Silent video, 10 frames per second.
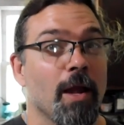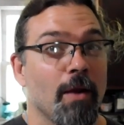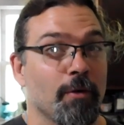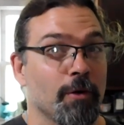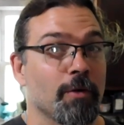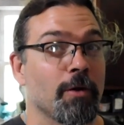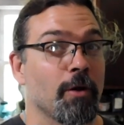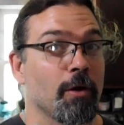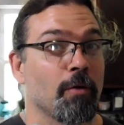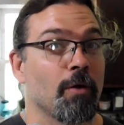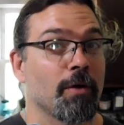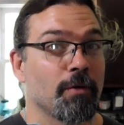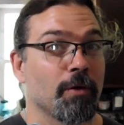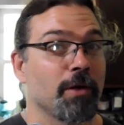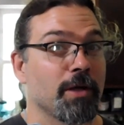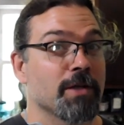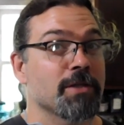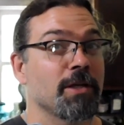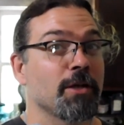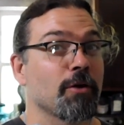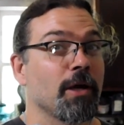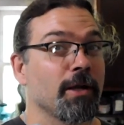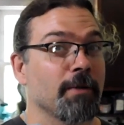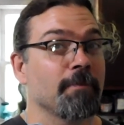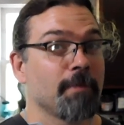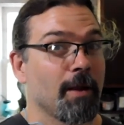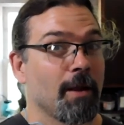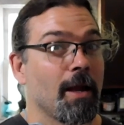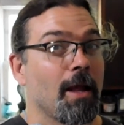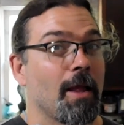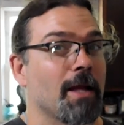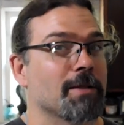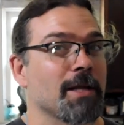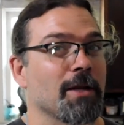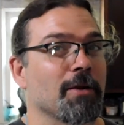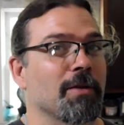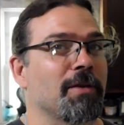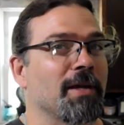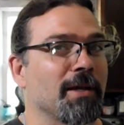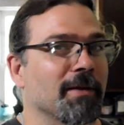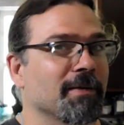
And when you're the only one that really does any cranking, that's not a good thing.